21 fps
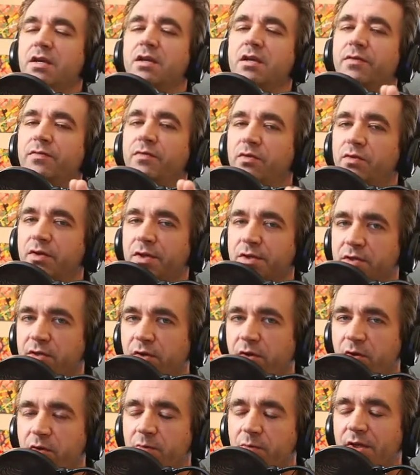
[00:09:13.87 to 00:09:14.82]
If you
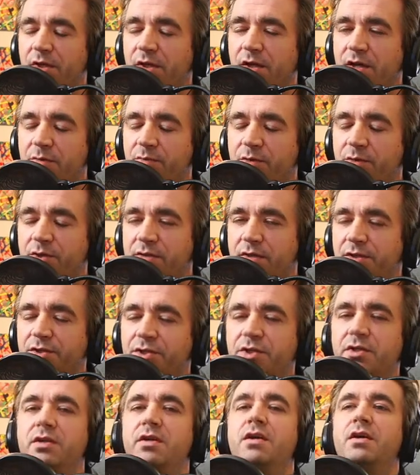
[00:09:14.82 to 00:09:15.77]
disagree in the comments
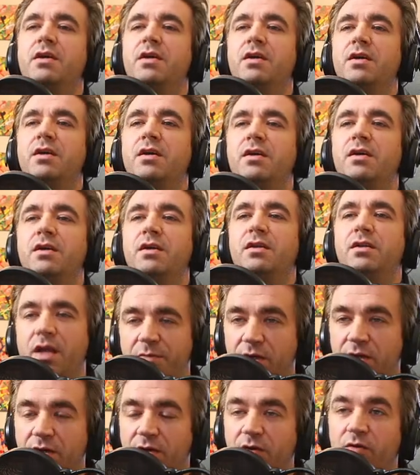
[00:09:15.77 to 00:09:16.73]
section, let
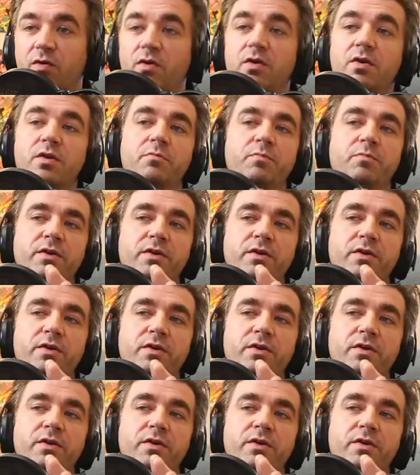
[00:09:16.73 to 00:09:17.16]
me know.